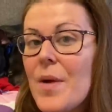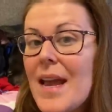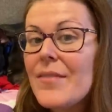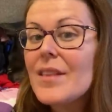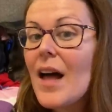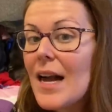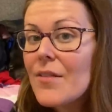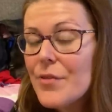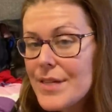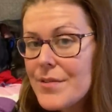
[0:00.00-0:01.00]
We have a
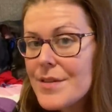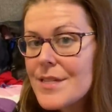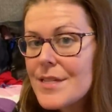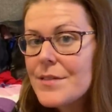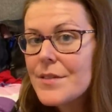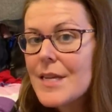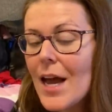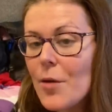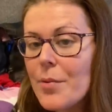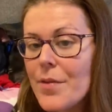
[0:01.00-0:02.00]
lot of resources
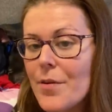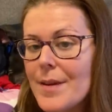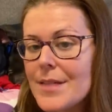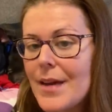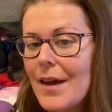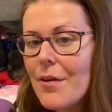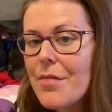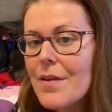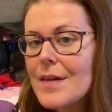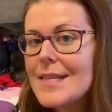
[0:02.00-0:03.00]
to help with your mental
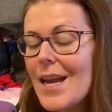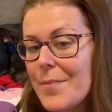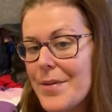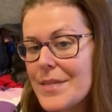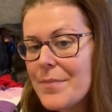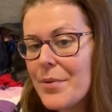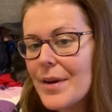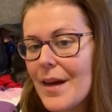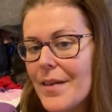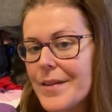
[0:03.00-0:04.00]
health, to help you
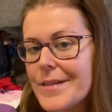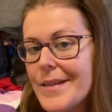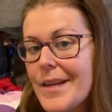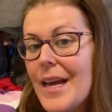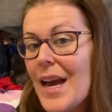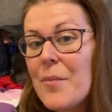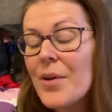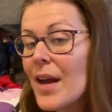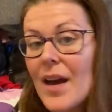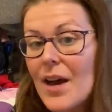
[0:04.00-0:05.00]
support others, and
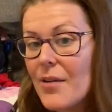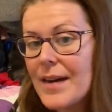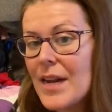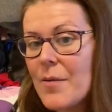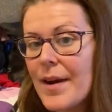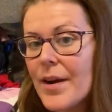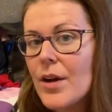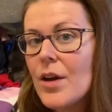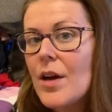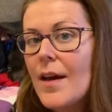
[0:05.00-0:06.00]
we're not going anywhere.
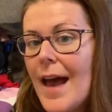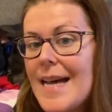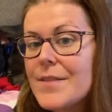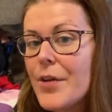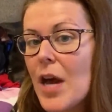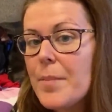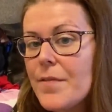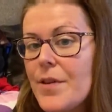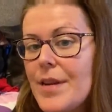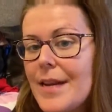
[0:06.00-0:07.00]
Ask for help
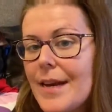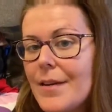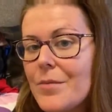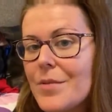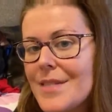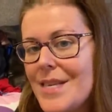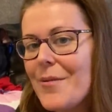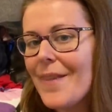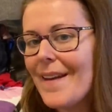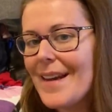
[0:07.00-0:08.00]
if you need it. We'll see
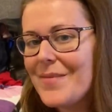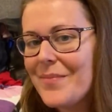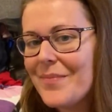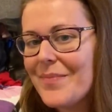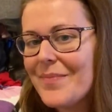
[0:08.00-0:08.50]
you online.